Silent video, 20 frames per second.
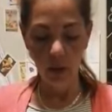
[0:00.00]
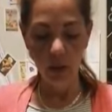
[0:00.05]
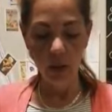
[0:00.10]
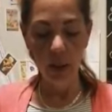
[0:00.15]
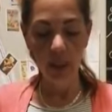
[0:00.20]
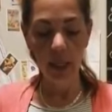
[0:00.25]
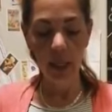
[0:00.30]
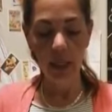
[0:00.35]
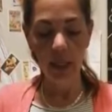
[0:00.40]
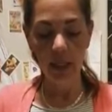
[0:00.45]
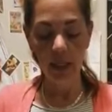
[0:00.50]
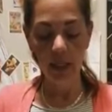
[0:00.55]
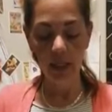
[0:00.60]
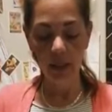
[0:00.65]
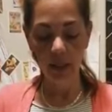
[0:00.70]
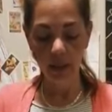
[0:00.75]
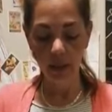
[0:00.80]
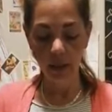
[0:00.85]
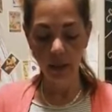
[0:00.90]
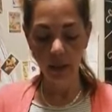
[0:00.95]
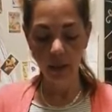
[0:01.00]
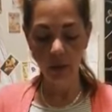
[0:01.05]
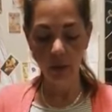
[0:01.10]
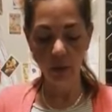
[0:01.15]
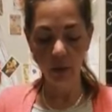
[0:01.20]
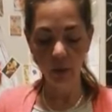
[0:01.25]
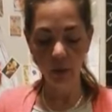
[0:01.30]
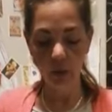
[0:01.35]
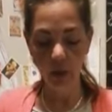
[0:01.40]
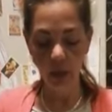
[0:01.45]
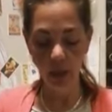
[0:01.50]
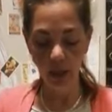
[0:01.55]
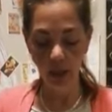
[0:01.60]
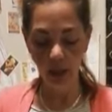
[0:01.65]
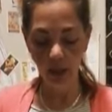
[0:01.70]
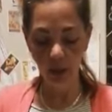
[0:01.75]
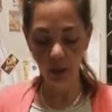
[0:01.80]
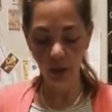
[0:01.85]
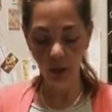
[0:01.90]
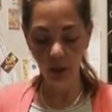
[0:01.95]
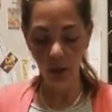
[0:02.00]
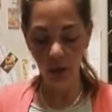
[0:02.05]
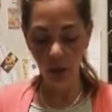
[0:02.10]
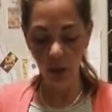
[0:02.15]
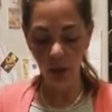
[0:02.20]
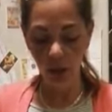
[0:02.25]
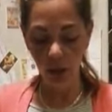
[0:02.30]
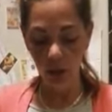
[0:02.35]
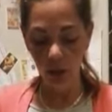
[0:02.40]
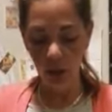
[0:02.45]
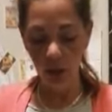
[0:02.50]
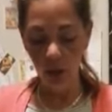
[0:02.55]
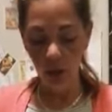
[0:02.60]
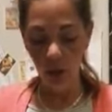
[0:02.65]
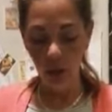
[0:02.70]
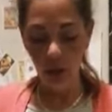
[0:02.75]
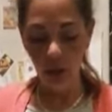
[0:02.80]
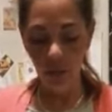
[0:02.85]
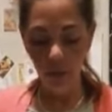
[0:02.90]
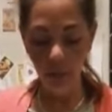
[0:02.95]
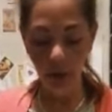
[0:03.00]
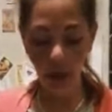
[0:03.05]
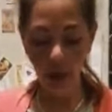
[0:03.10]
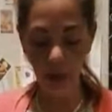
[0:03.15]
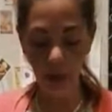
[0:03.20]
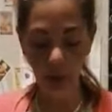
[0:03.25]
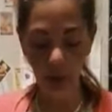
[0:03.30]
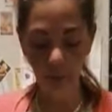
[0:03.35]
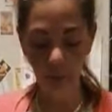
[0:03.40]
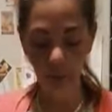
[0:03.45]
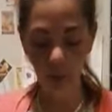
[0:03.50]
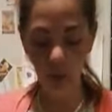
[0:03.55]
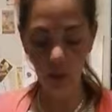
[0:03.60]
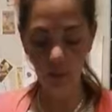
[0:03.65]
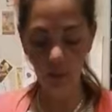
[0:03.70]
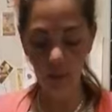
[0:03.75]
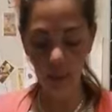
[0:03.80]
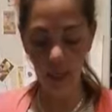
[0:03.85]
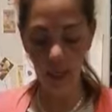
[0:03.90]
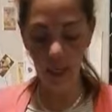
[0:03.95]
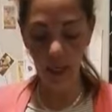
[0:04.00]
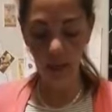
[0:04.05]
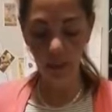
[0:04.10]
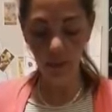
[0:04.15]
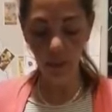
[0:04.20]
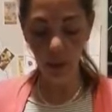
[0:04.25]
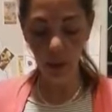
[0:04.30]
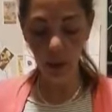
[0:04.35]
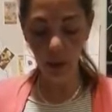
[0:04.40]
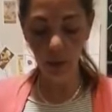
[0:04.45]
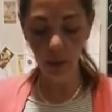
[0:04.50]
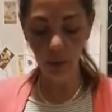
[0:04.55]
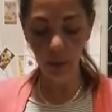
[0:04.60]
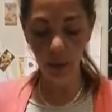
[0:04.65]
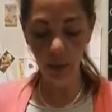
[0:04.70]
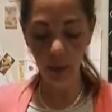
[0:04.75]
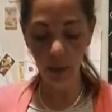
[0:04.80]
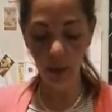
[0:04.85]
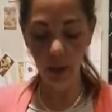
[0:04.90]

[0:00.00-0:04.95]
need to touch the bottom of the light bulb